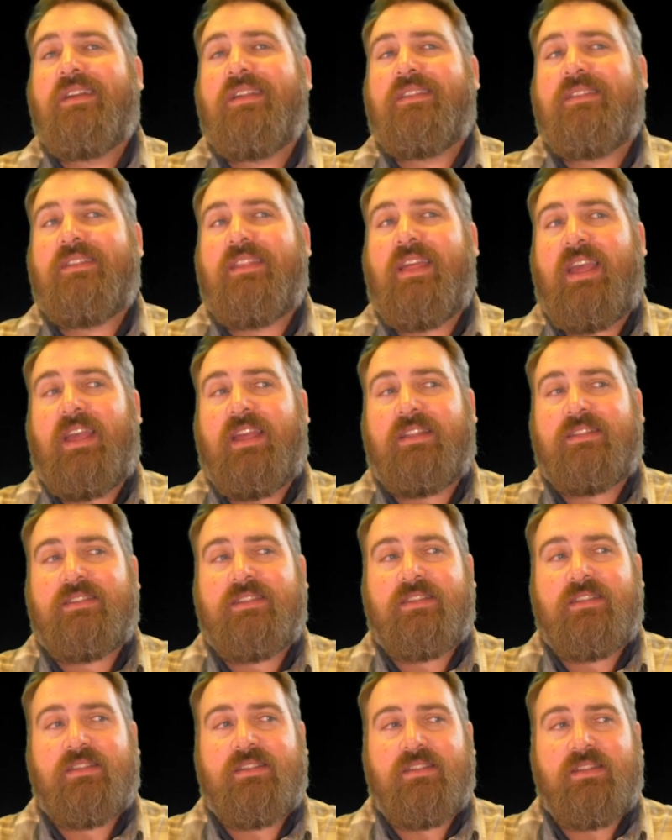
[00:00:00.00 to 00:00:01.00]

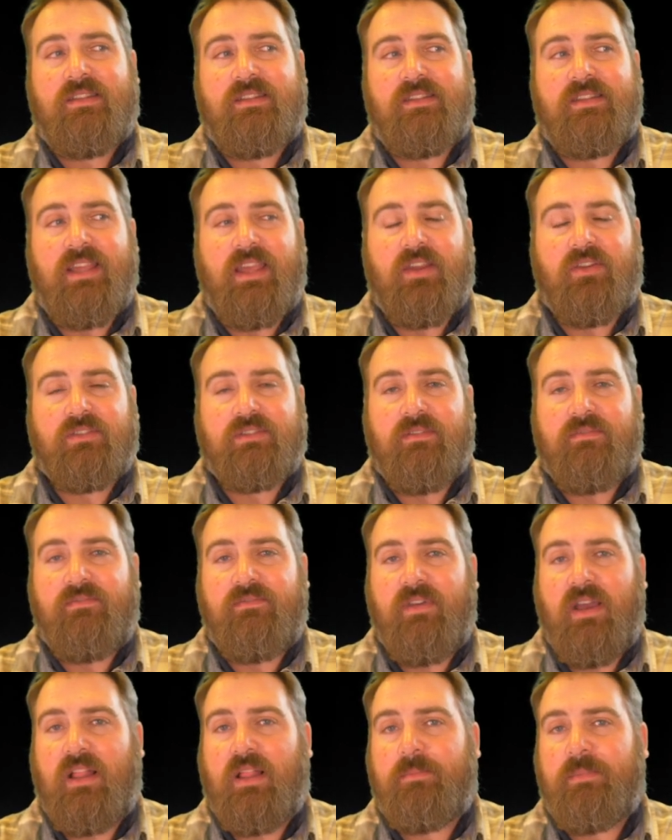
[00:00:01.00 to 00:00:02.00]
that they are
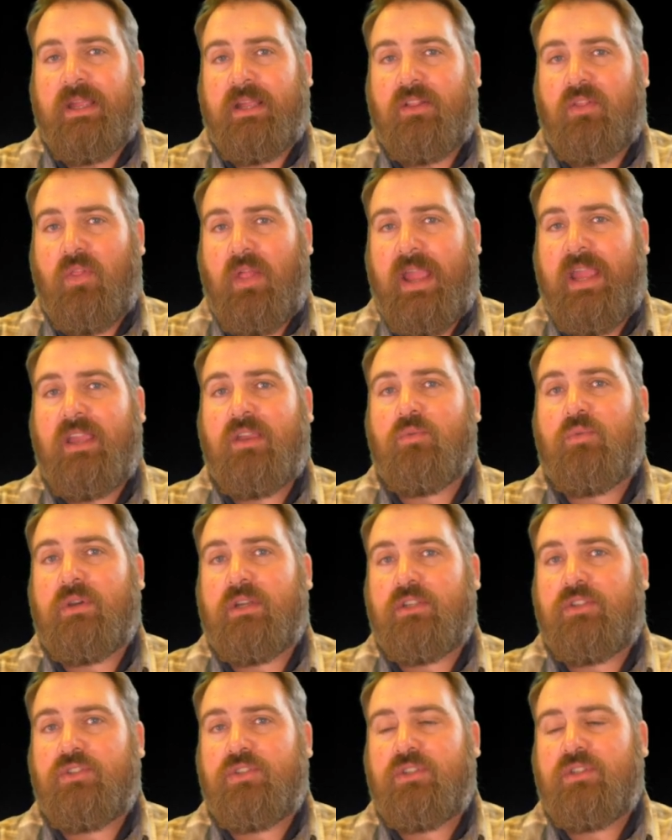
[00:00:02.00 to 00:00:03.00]
developing
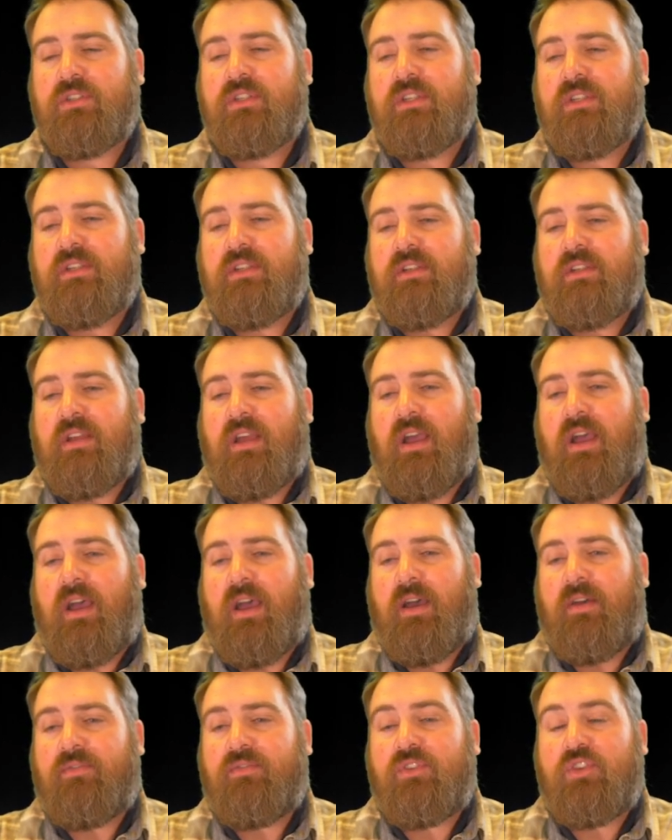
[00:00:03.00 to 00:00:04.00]
language
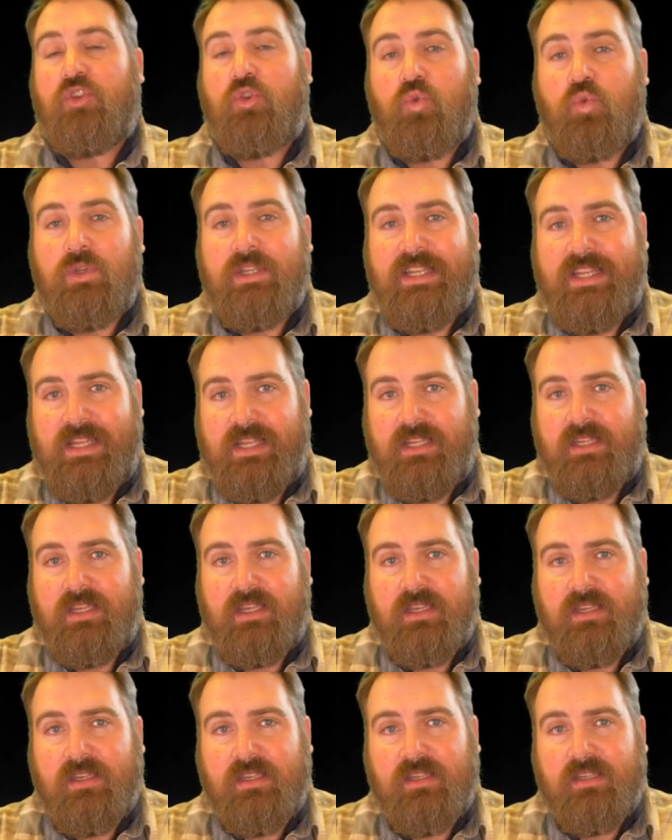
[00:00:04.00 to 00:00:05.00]

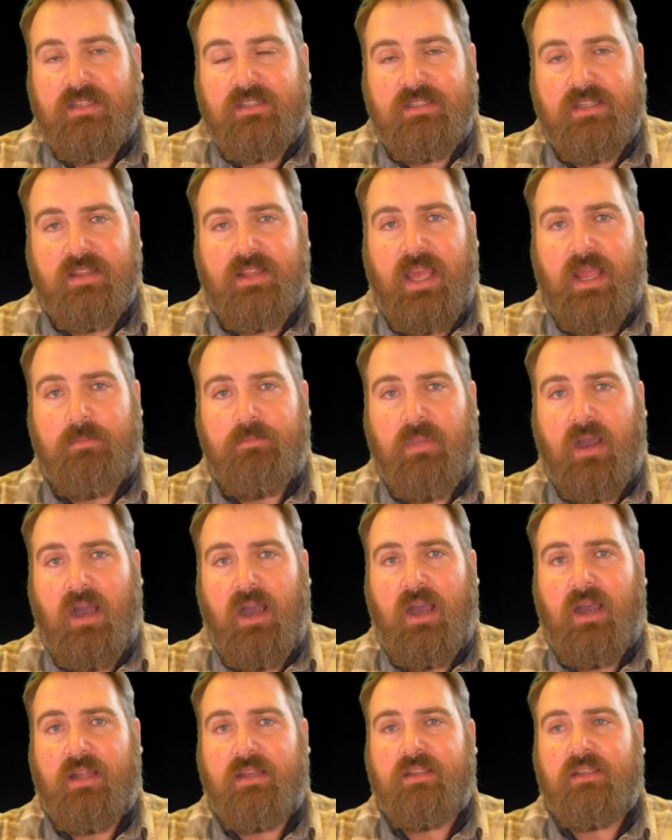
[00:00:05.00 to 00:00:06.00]
unique to that
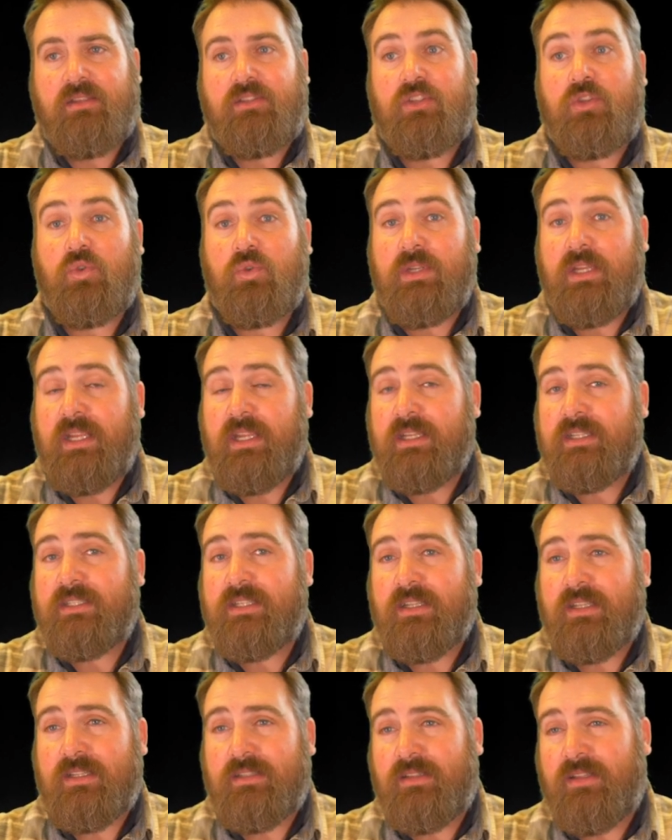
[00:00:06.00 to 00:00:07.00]
pod, unique
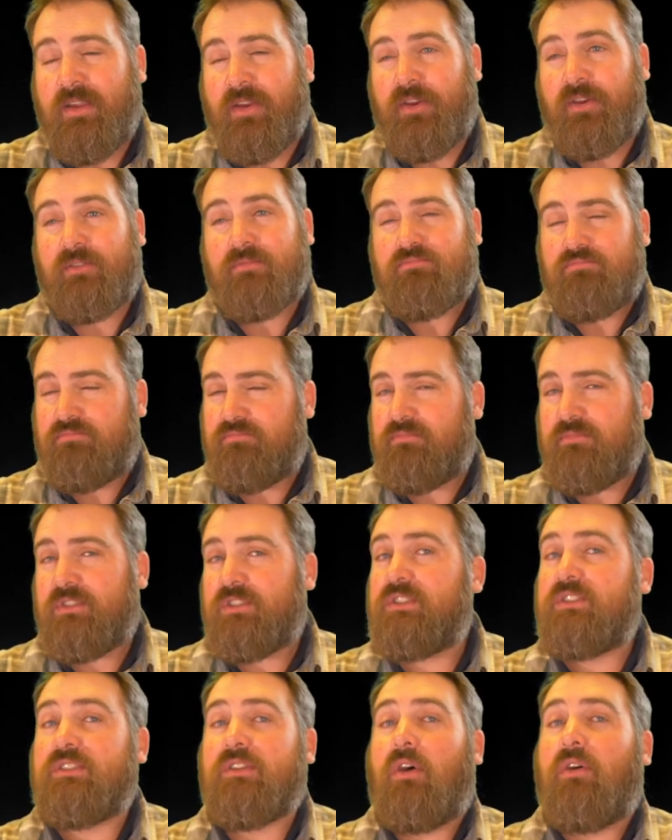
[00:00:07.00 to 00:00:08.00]
to their
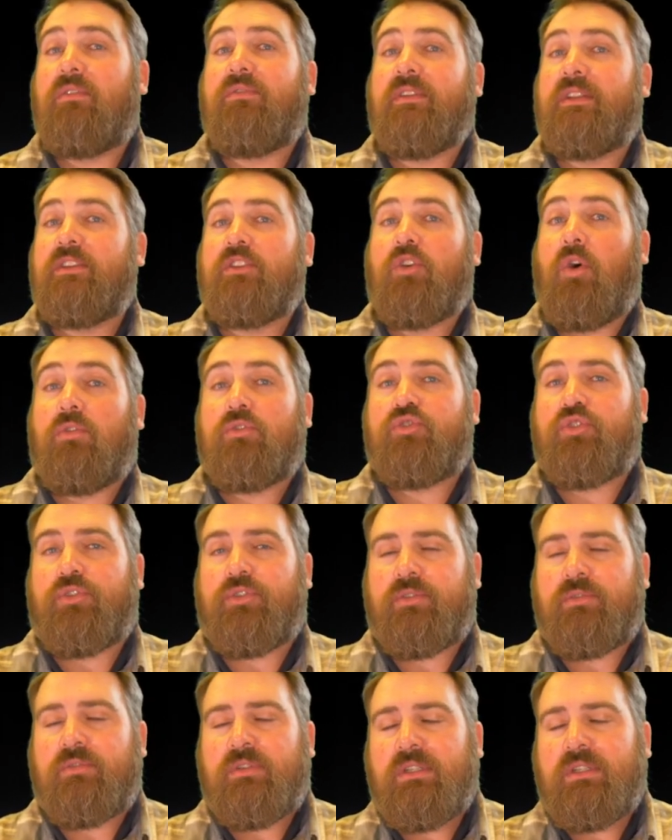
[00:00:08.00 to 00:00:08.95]
dolphin culture.